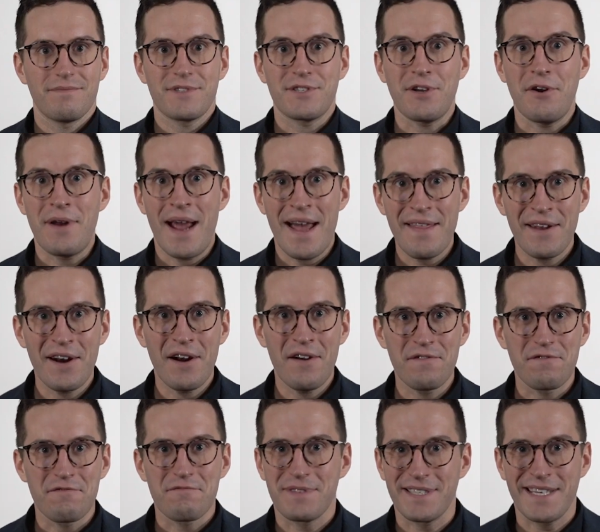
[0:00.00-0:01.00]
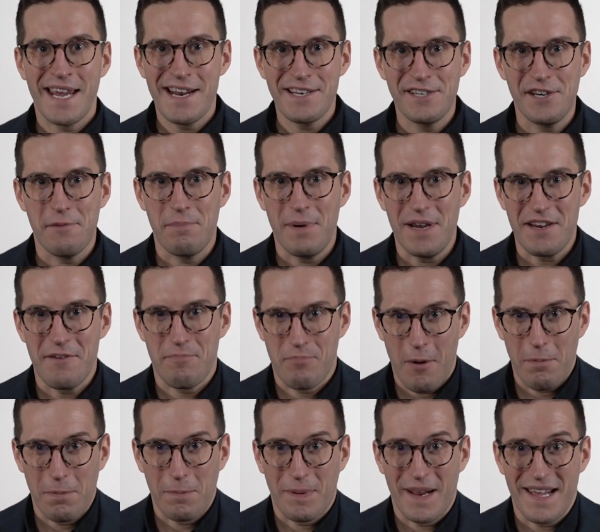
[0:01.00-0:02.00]
So now that I've scared you a bit, you're
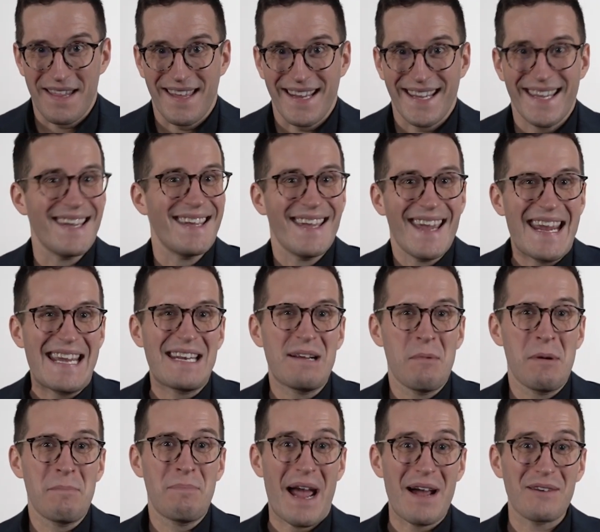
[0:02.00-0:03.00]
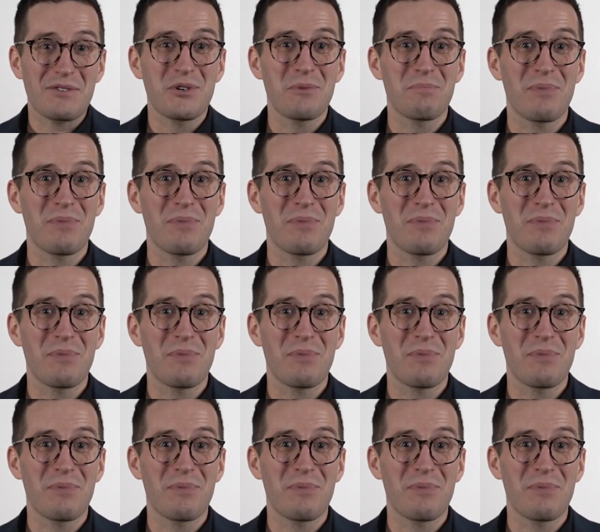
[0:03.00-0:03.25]
probably thinking, Ed, I'm about to